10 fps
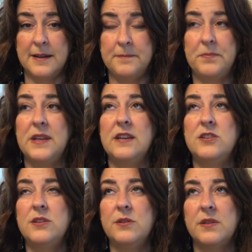they
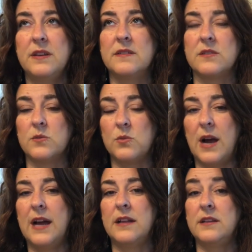do things to
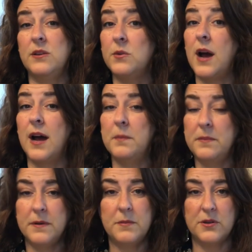rile you
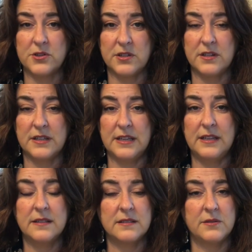up
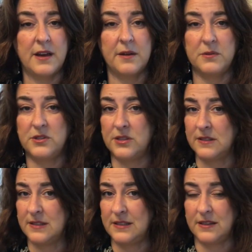emotionally. So I would
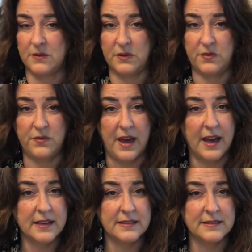just stick with
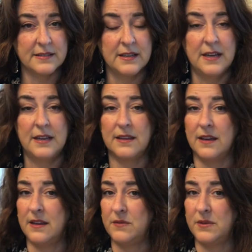facts,
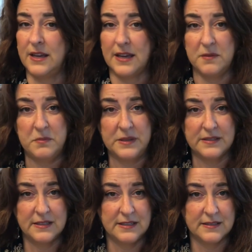kind of like a
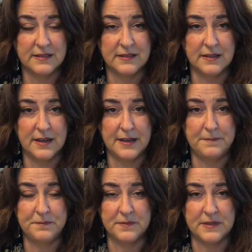business
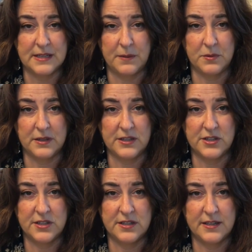type
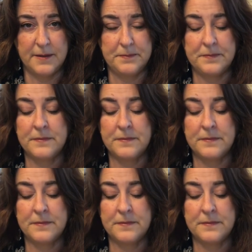relationship.